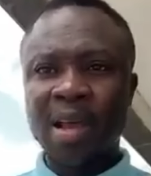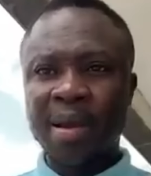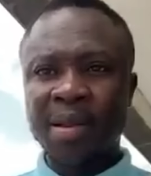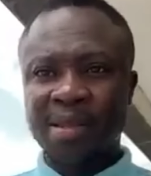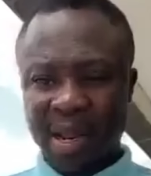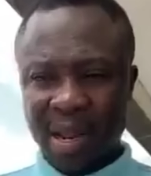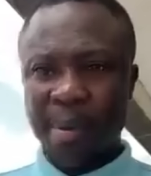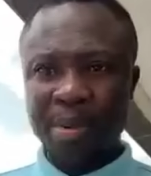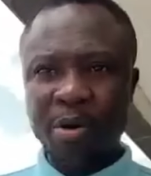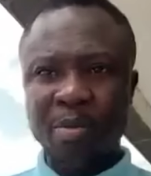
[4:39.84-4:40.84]
said the
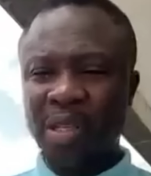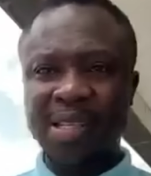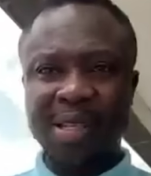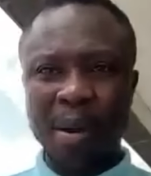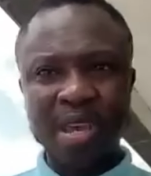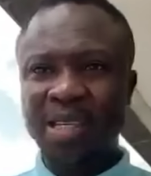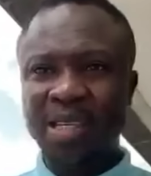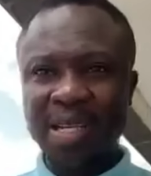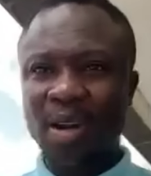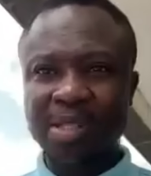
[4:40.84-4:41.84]
mammy repeat is ever be a
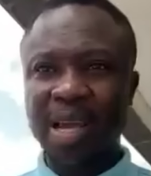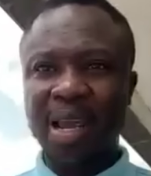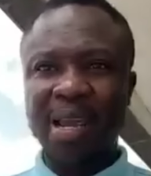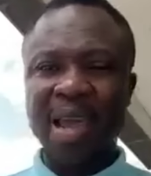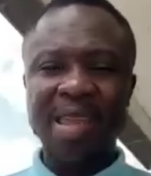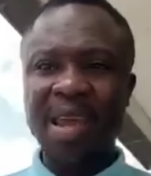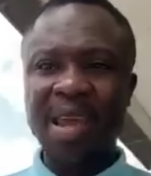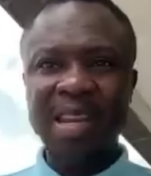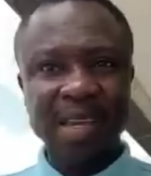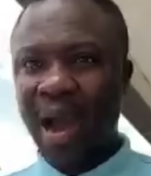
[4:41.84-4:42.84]
general saying Kenya
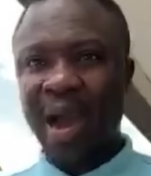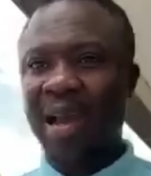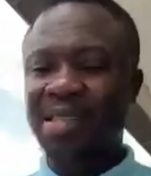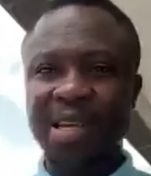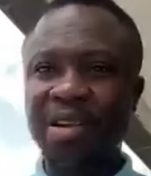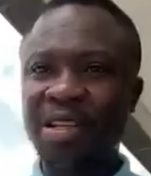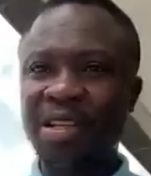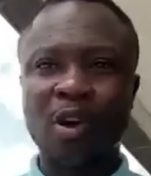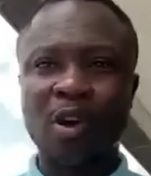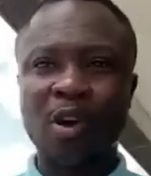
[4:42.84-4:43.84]
Liga, a security
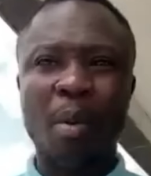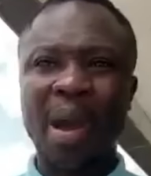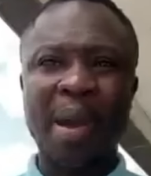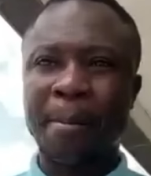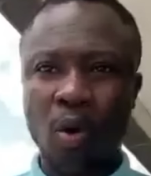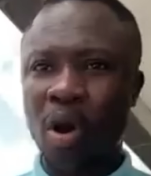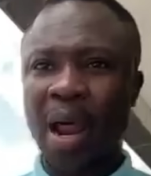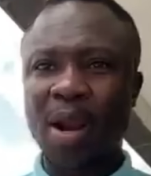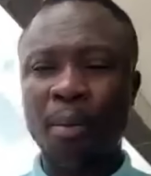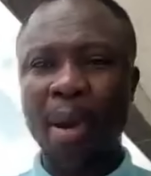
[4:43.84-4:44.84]
for no my maho,
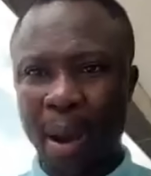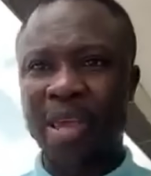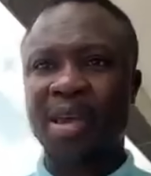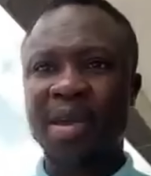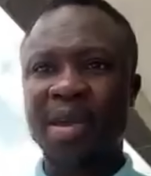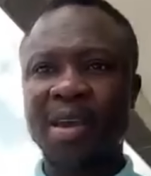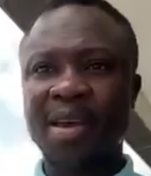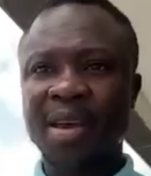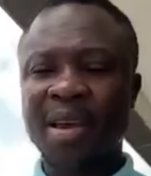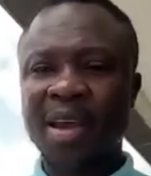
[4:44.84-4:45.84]
and I'm back home yet.
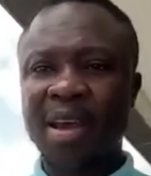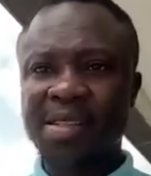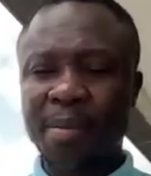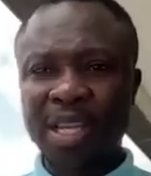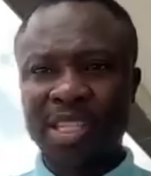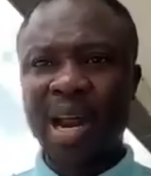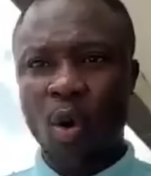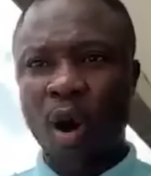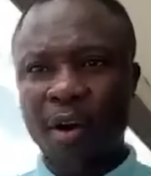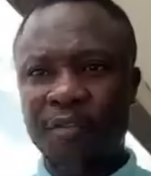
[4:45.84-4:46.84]
See a bit
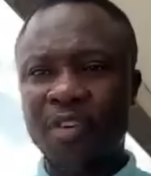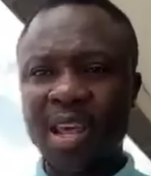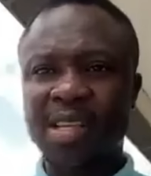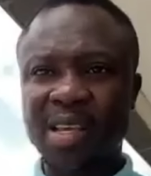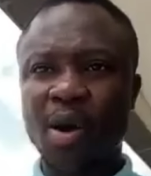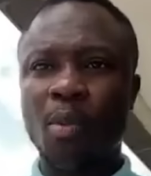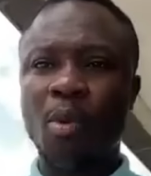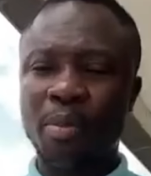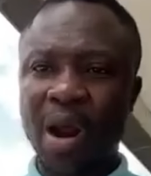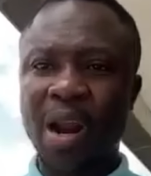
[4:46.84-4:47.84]
general who are fed the essay or
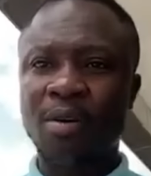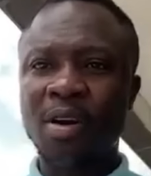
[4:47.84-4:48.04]
Mumrano.